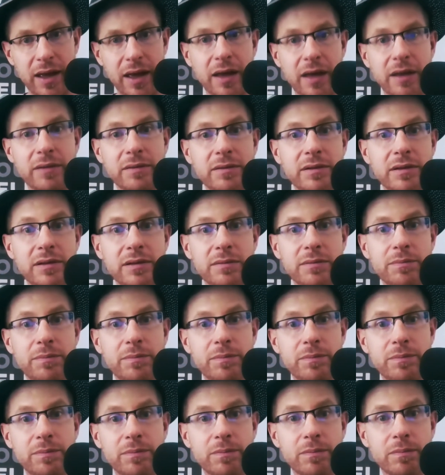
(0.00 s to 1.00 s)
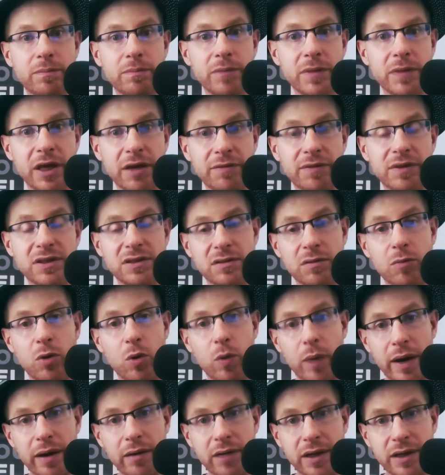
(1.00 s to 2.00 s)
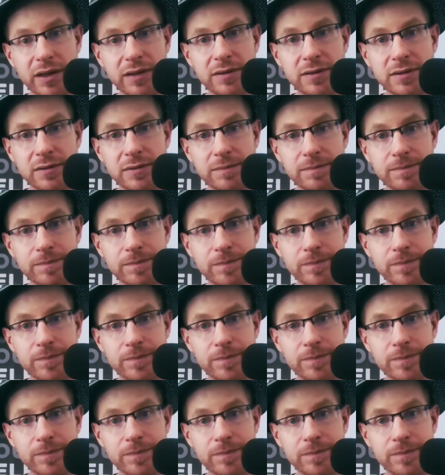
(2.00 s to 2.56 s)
and give it some awareness.